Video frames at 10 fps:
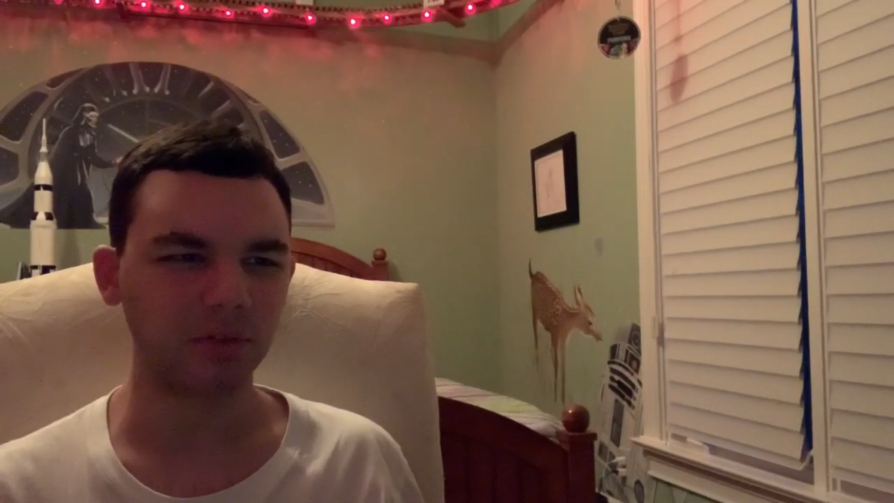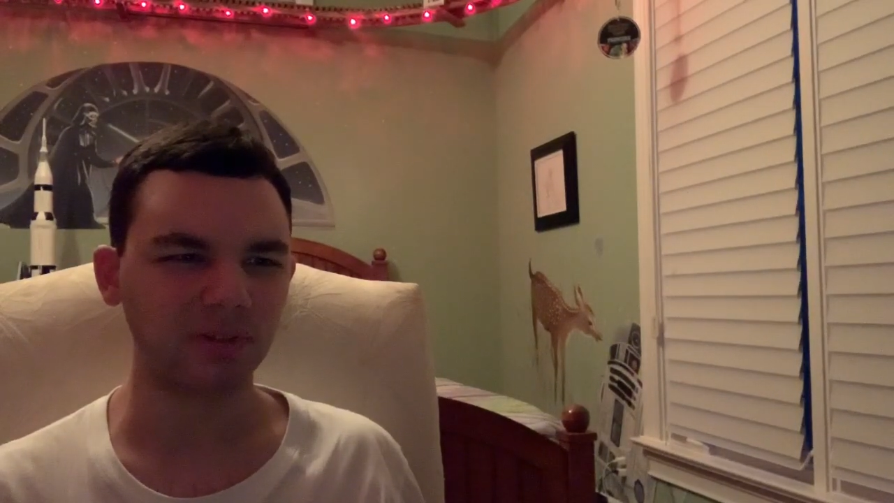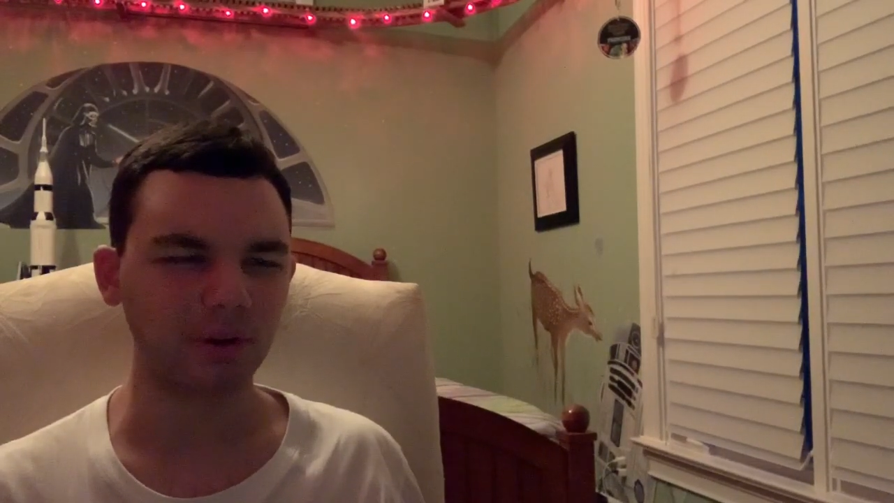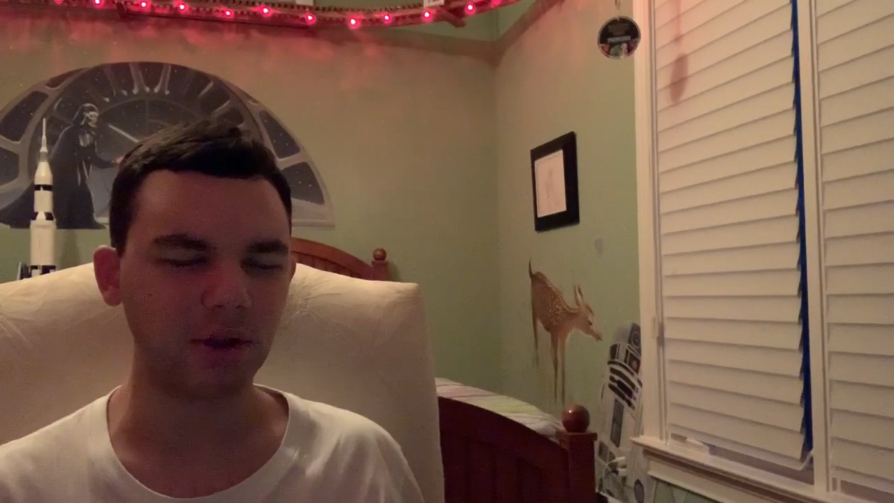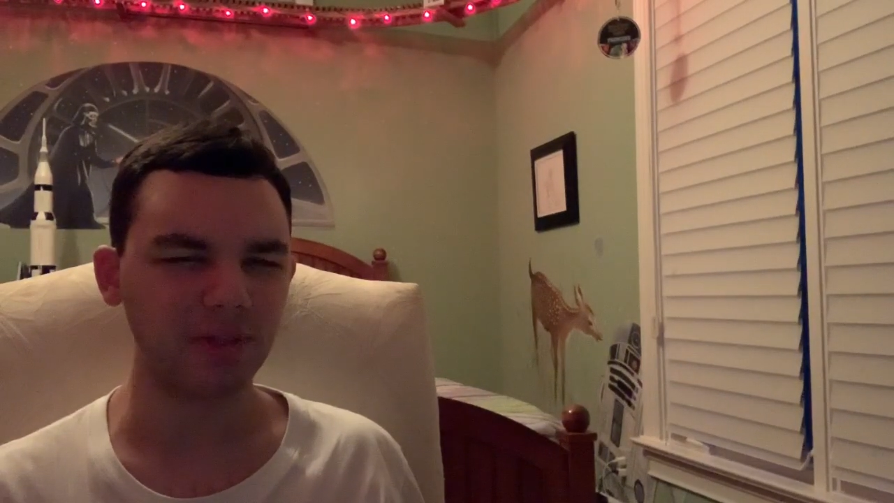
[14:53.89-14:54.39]

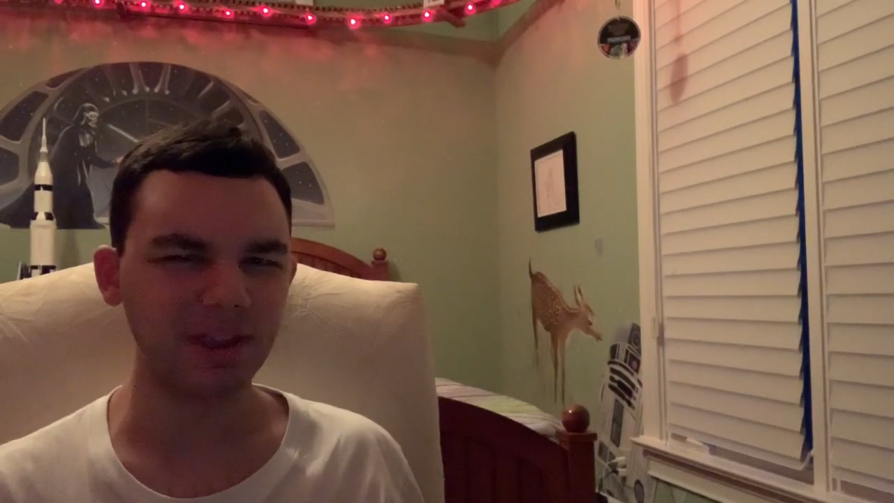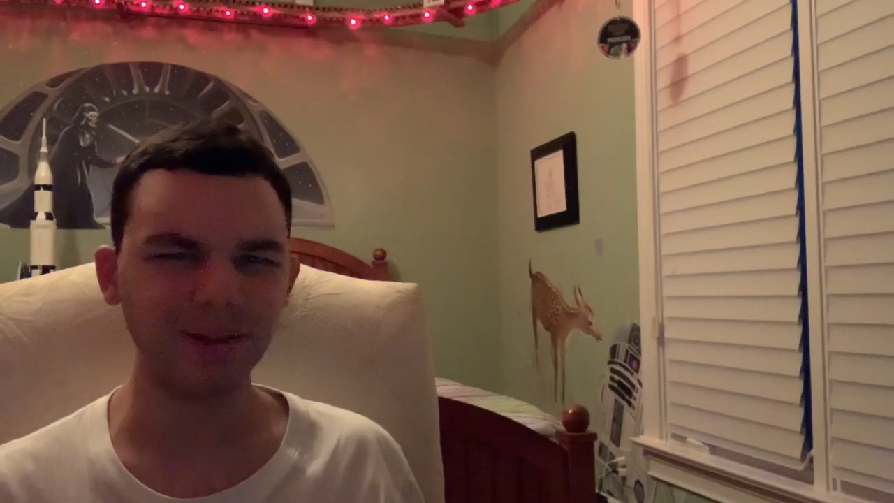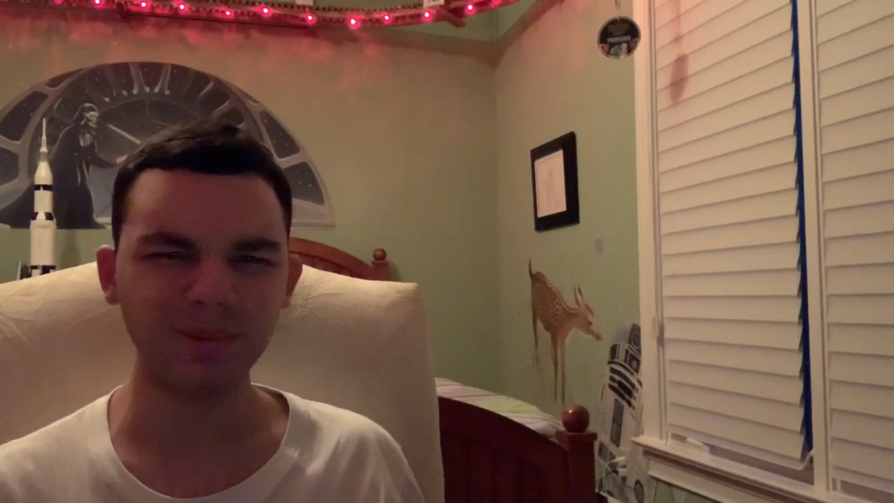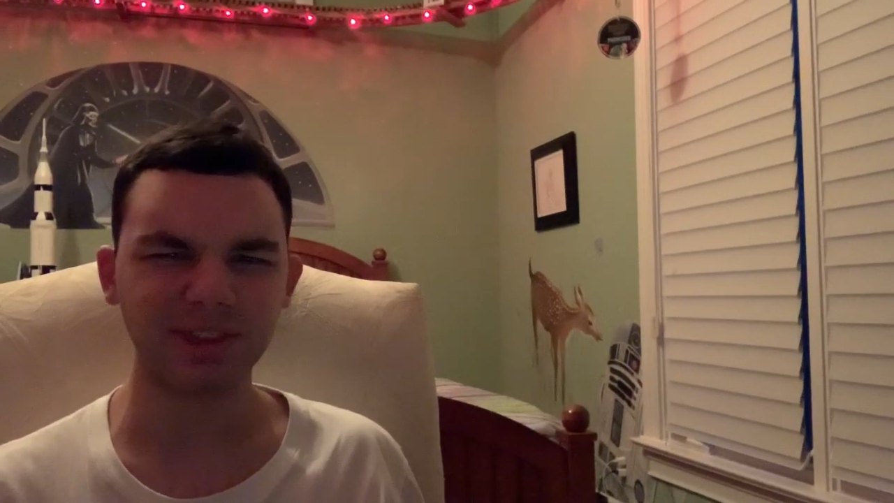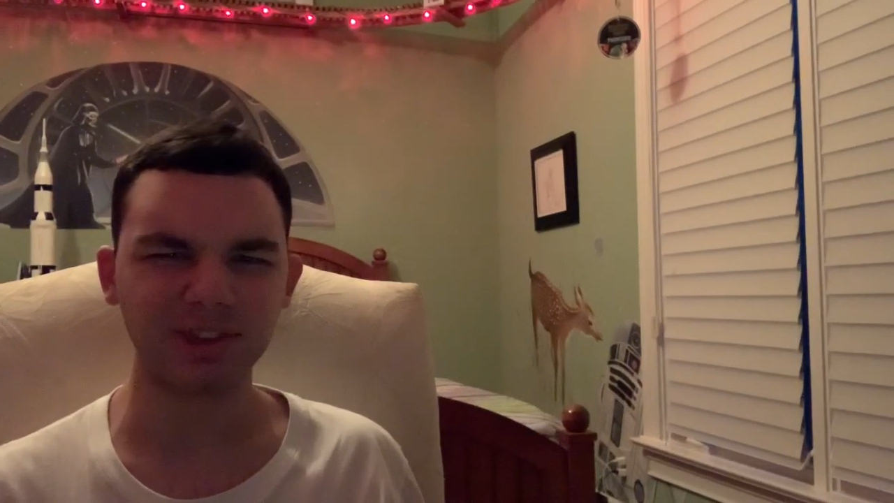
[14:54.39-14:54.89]
So are they going
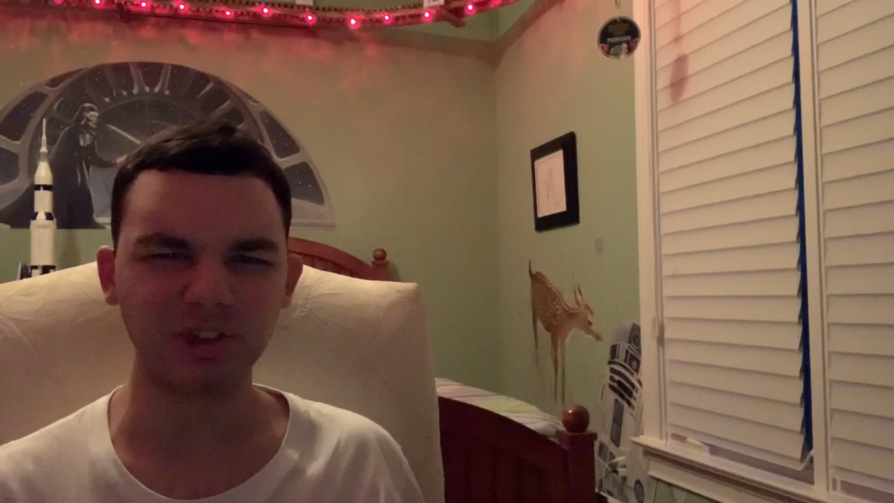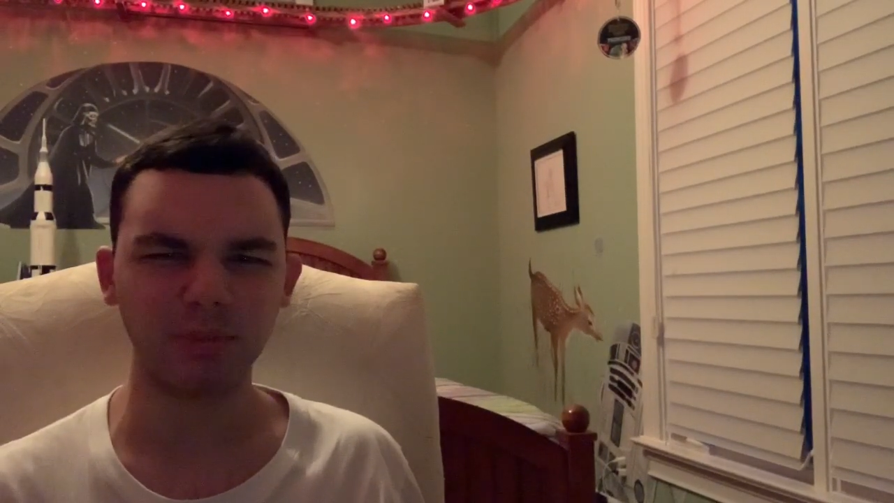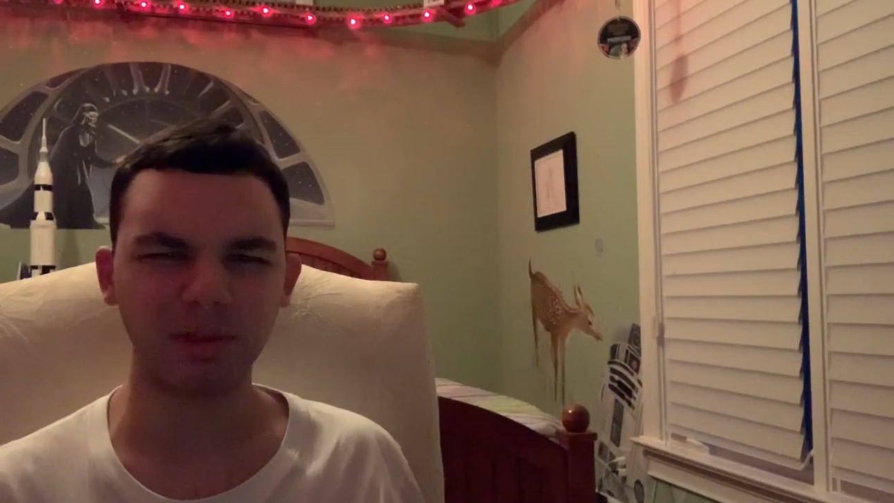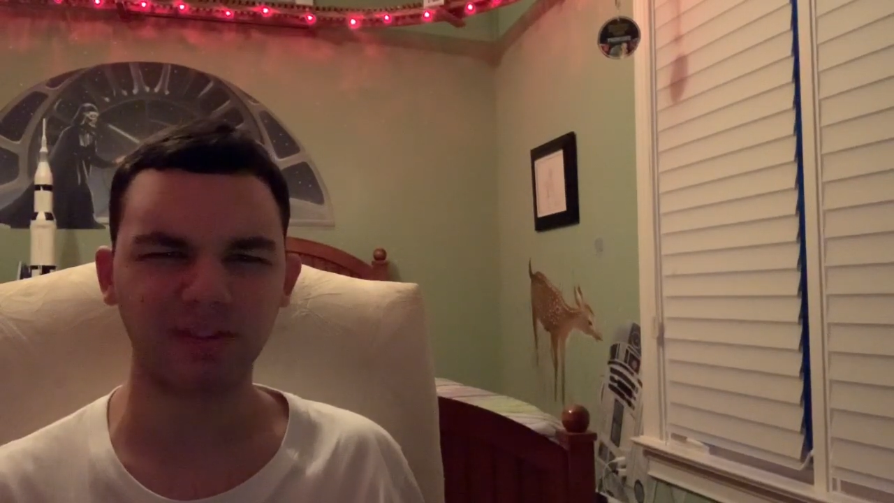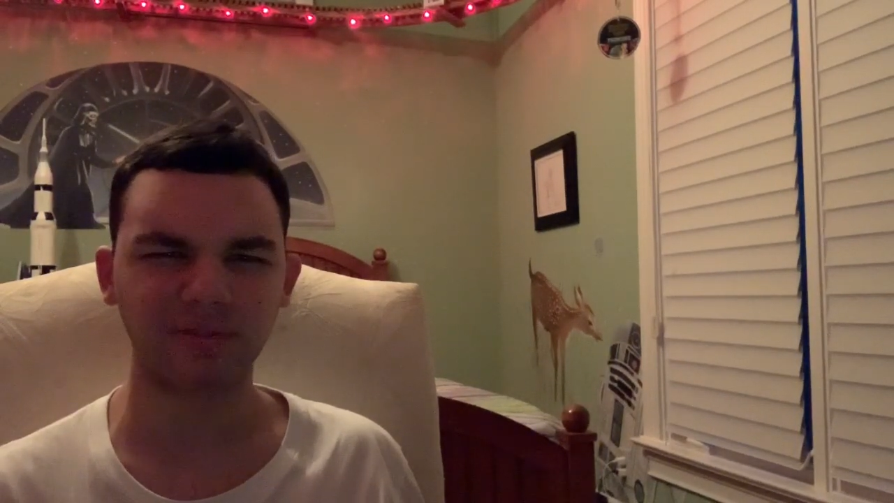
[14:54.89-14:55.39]
to be
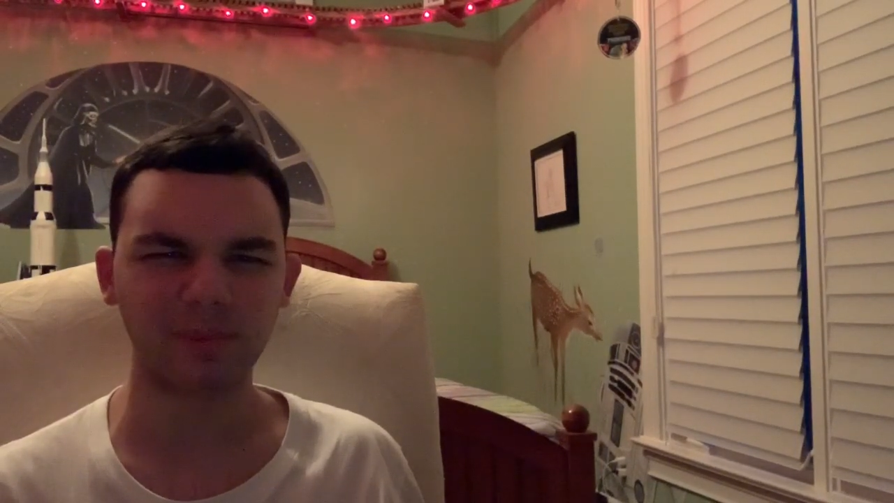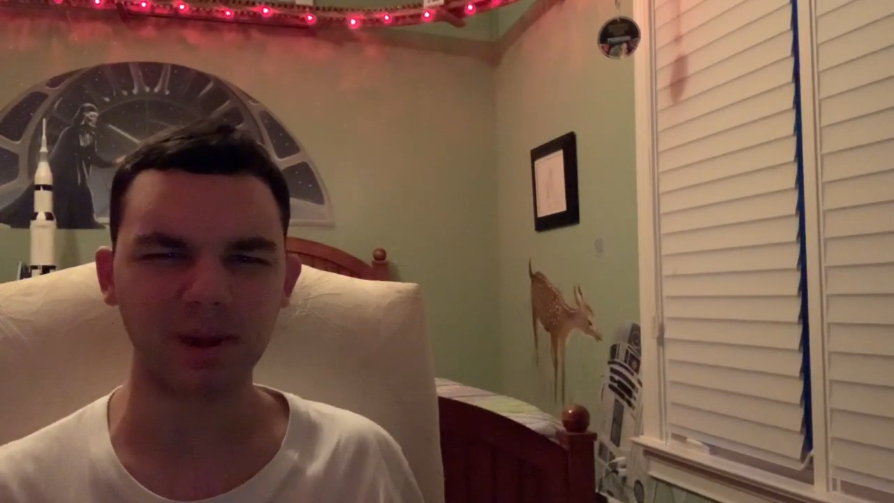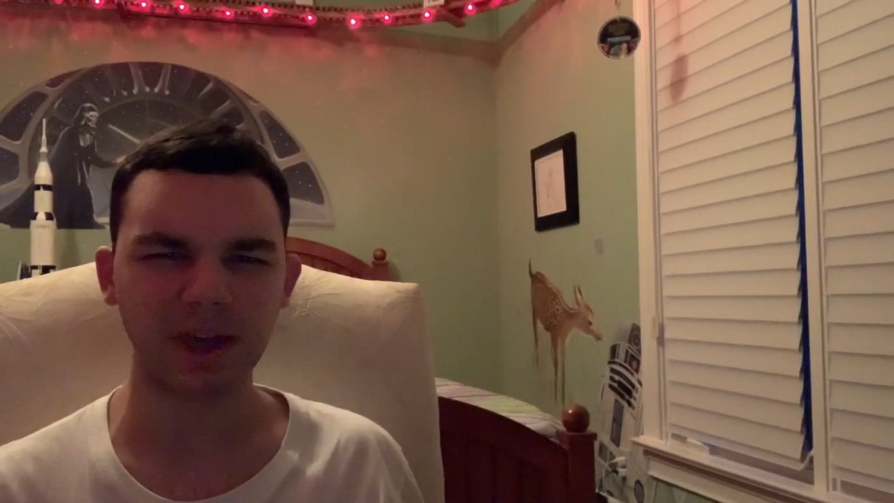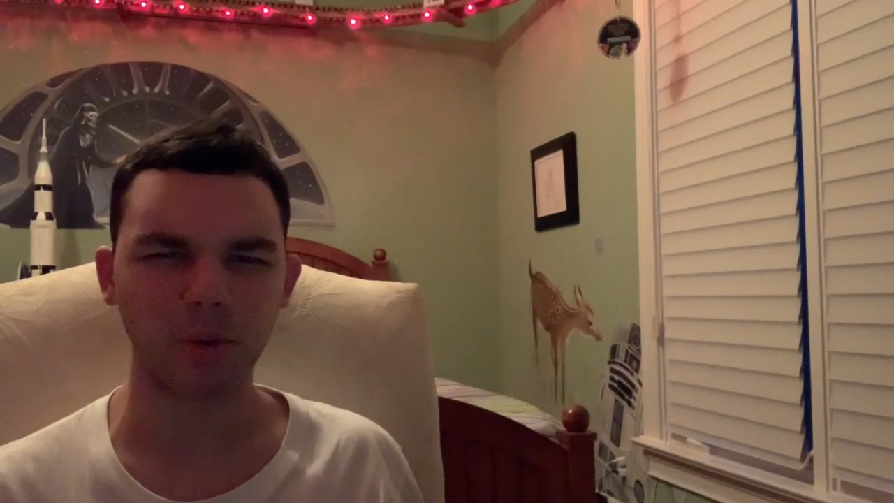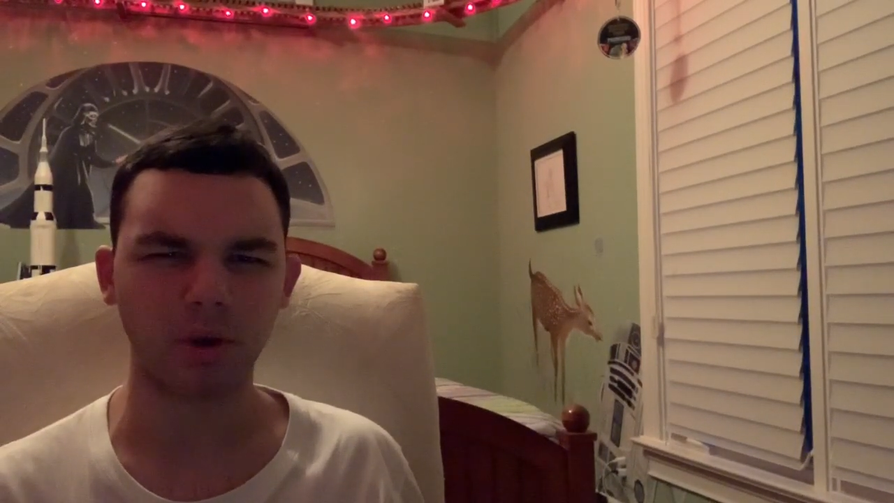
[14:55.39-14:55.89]
humans from
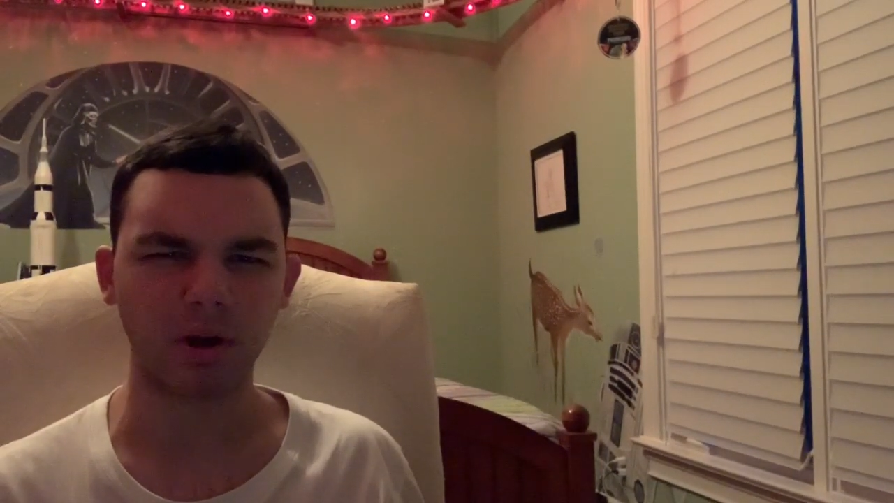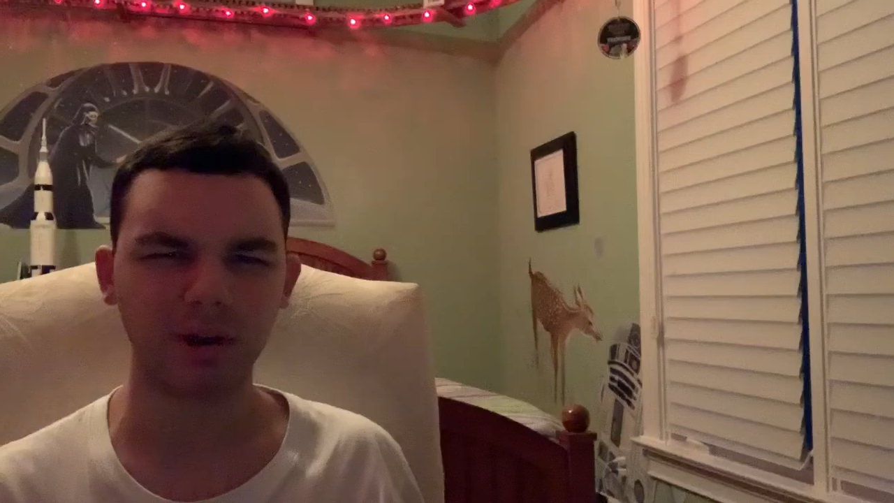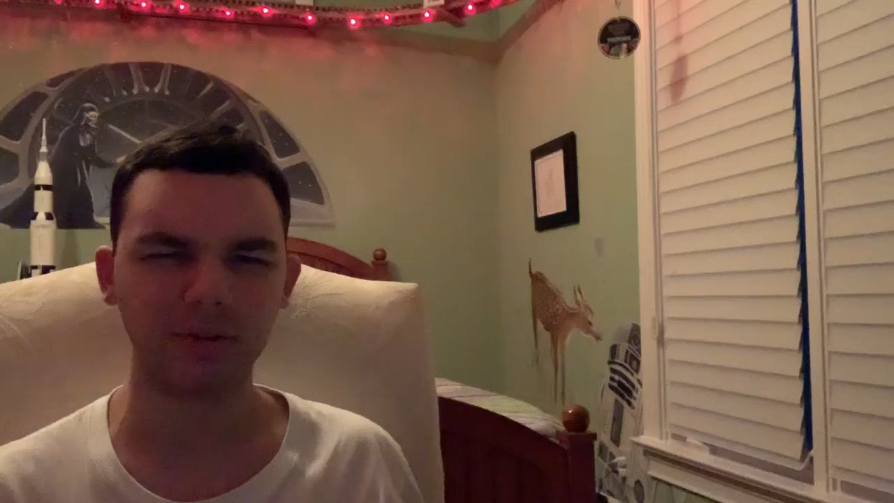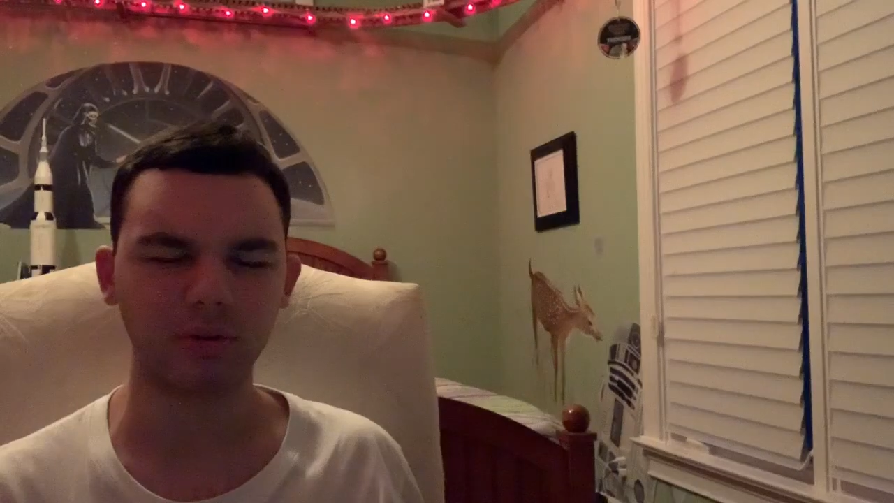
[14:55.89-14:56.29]
now on